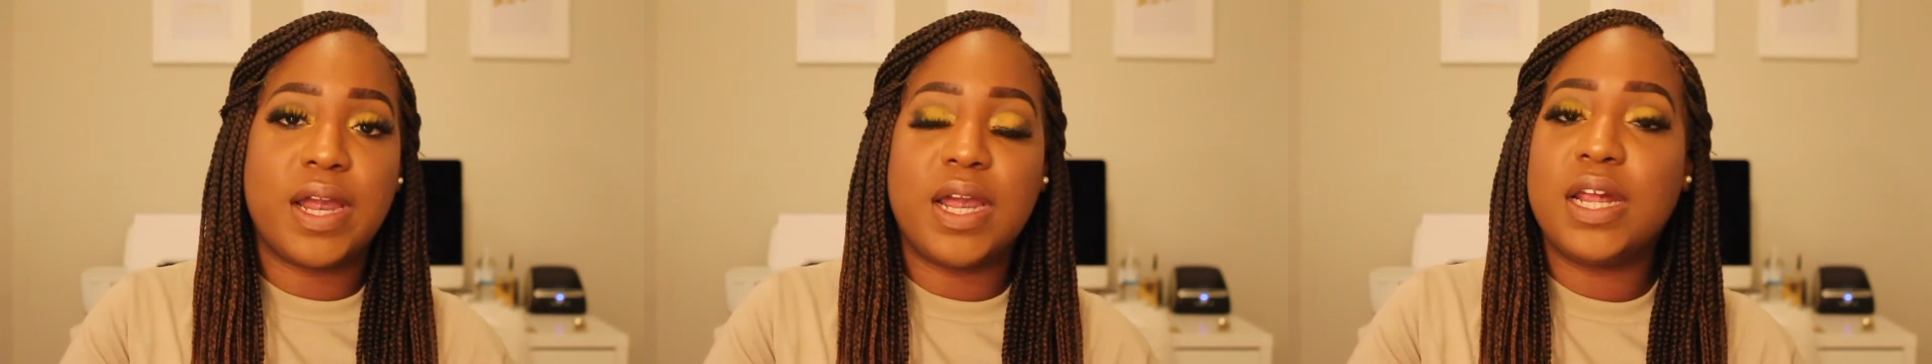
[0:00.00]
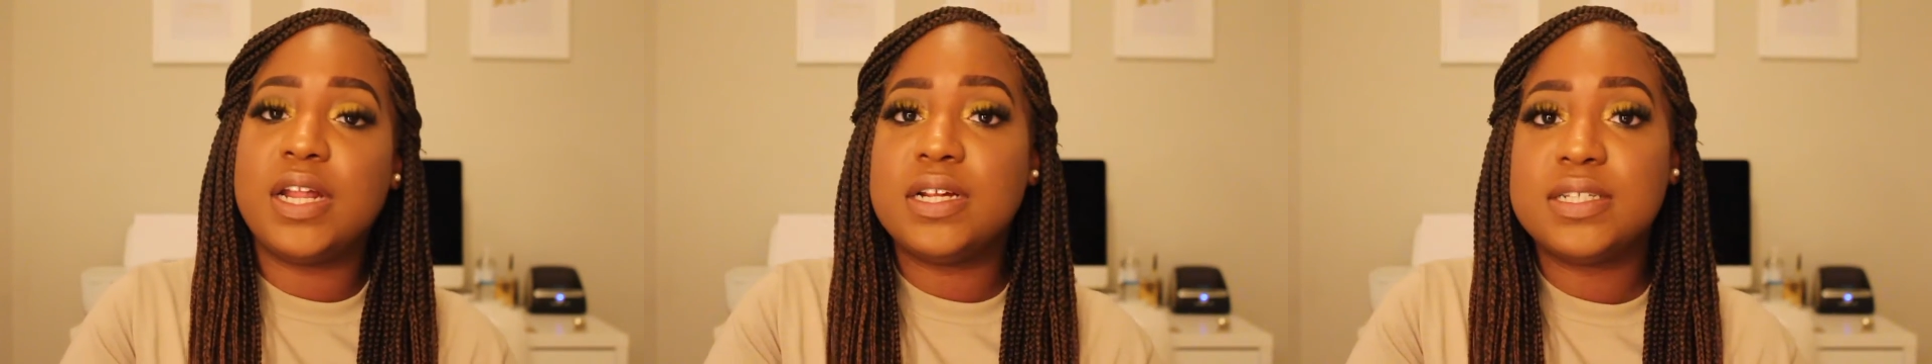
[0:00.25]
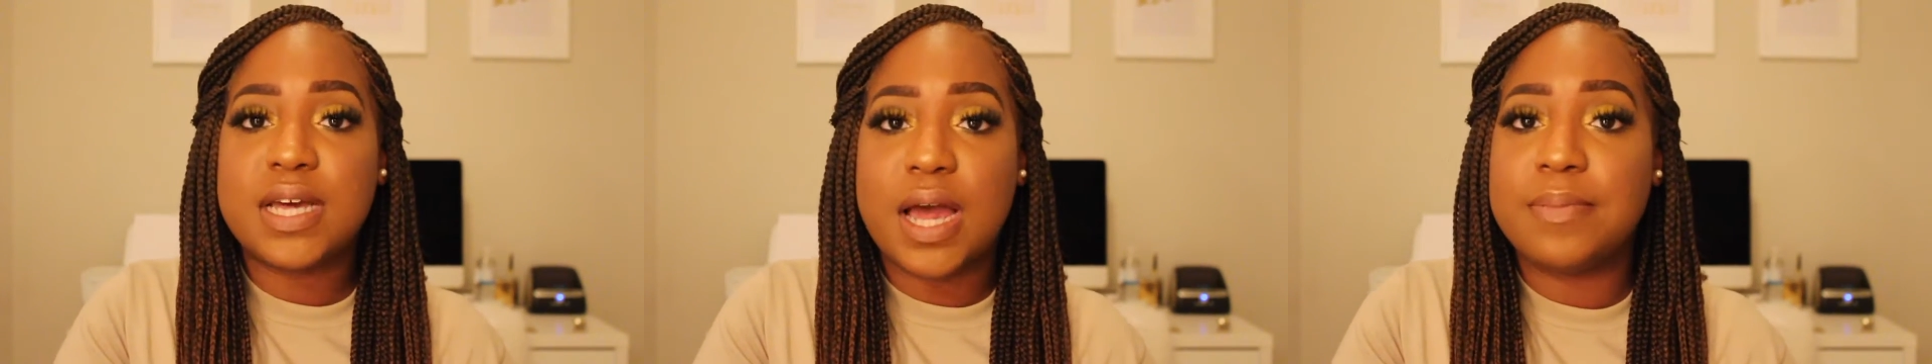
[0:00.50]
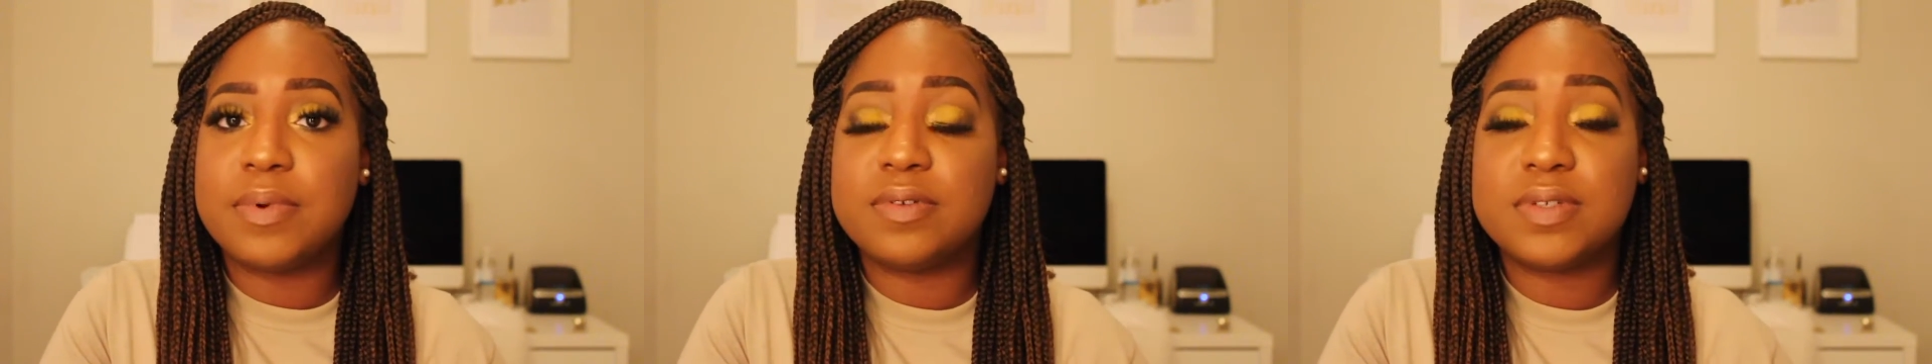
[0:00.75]
any
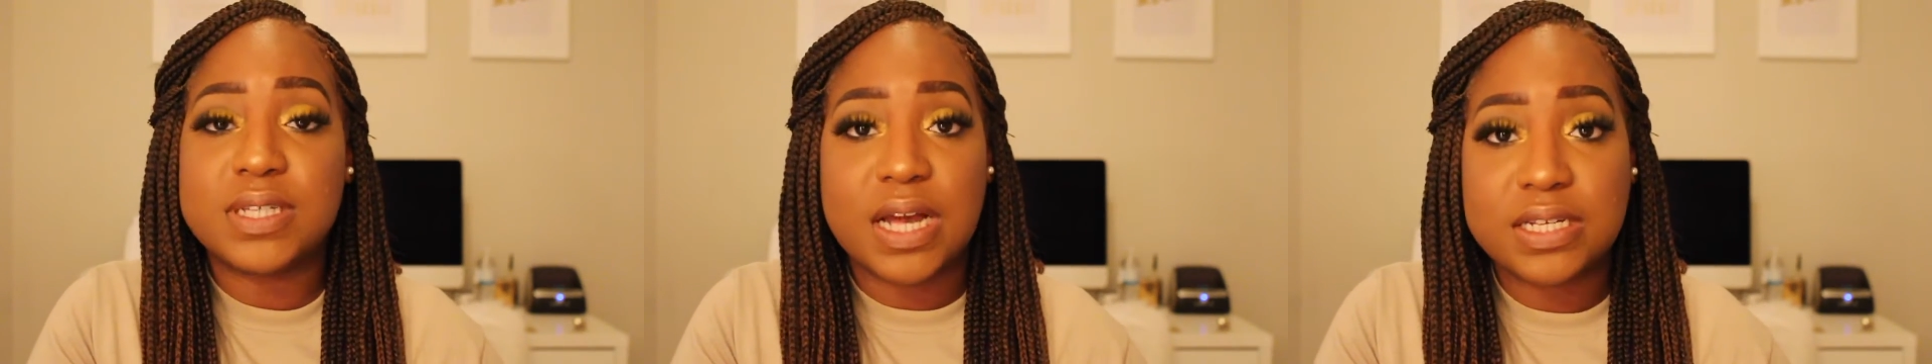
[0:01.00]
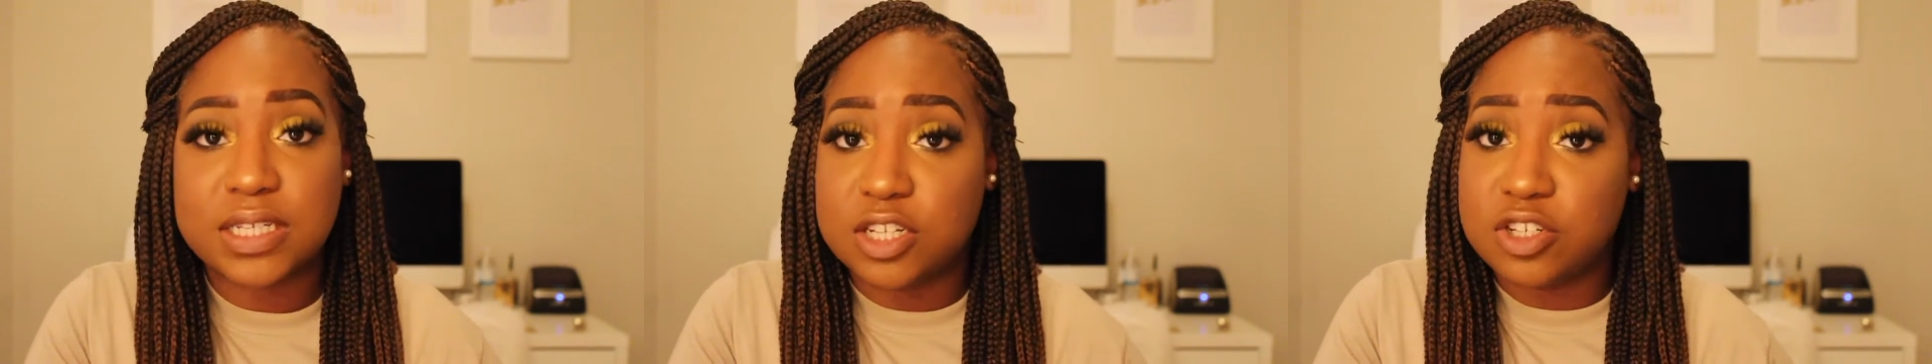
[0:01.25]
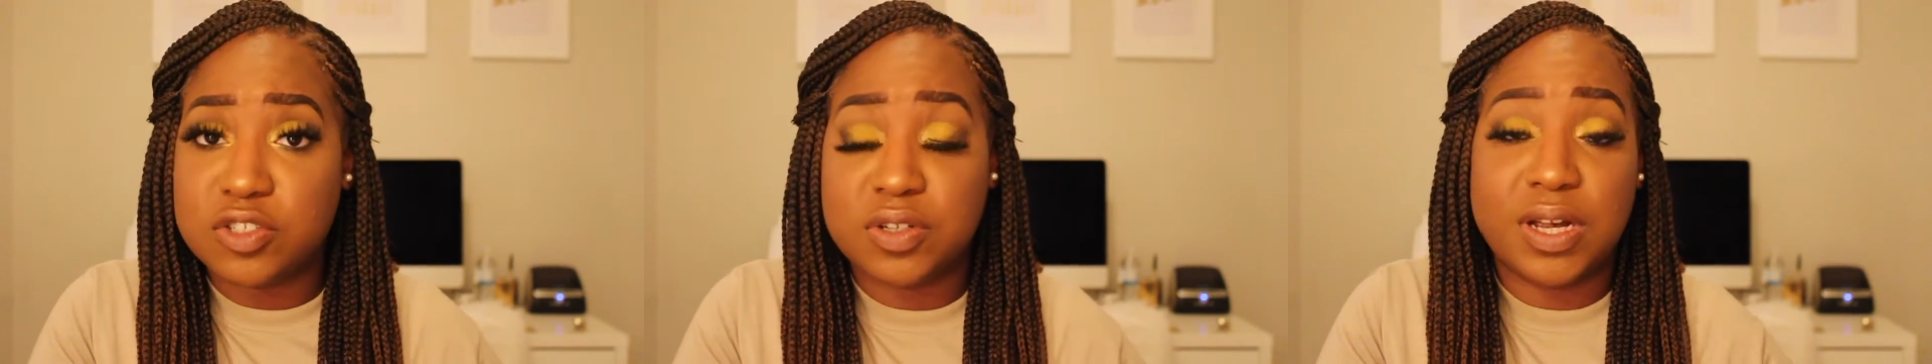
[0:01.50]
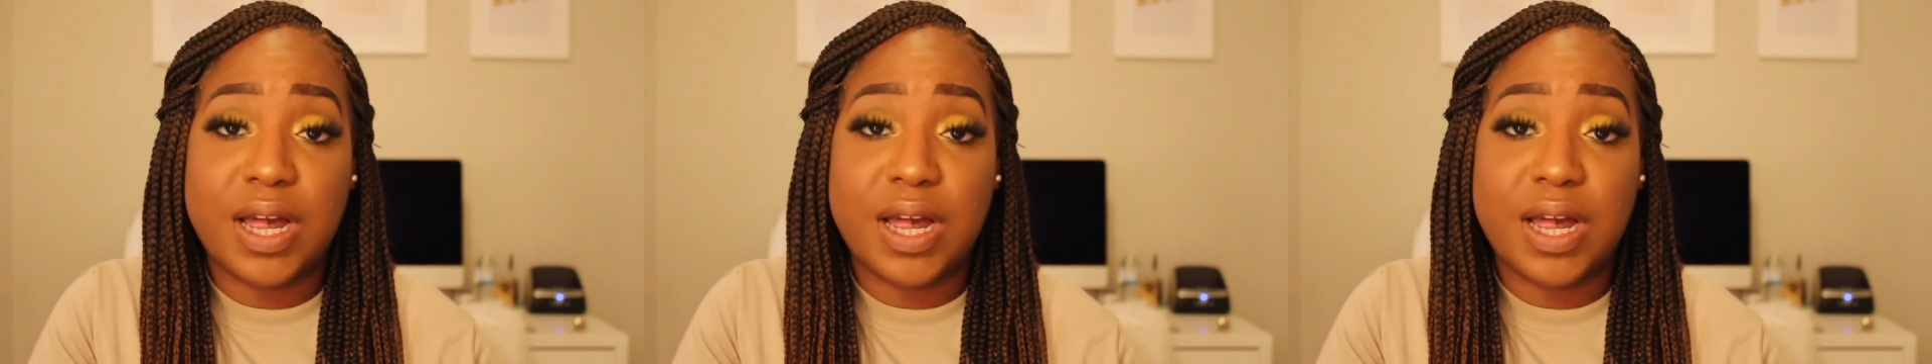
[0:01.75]
type of sex industry,